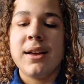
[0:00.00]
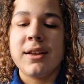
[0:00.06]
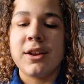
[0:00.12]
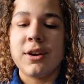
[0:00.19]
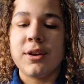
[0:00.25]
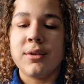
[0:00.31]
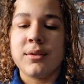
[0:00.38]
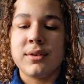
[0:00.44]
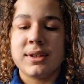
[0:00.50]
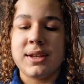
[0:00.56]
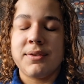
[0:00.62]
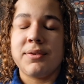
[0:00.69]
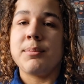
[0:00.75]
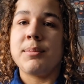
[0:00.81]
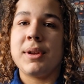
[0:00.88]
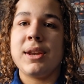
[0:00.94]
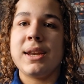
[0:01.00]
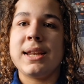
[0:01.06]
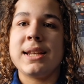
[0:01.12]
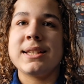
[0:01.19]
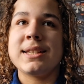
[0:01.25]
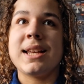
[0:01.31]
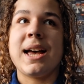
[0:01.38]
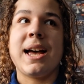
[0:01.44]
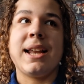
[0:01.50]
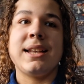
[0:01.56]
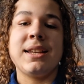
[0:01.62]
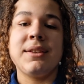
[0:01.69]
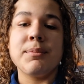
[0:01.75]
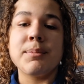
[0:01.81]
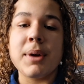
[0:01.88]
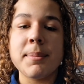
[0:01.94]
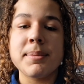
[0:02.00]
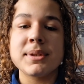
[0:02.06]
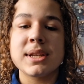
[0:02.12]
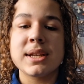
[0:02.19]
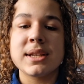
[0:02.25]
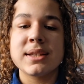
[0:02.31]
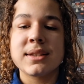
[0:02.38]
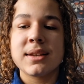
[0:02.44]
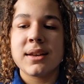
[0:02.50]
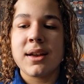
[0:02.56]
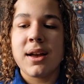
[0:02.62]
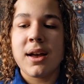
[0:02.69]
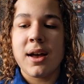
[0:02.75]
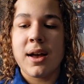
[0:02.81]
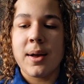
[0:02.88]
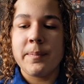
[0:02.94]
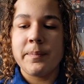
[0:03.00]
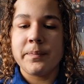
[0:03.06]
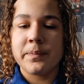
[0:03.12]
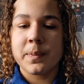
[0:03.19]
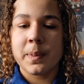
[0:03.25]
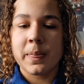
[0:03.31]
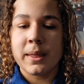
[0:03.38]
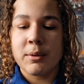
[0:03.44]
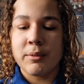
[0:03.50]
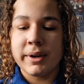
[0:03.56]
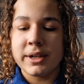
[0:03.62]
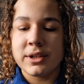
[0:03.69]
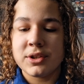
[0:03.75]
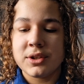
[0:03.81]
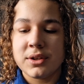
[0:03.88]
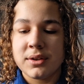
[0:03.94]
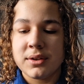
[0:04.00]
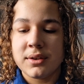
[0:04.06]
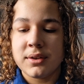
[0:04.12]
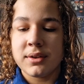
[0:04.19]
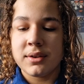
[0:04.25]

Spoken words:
different meanings and different purposes, which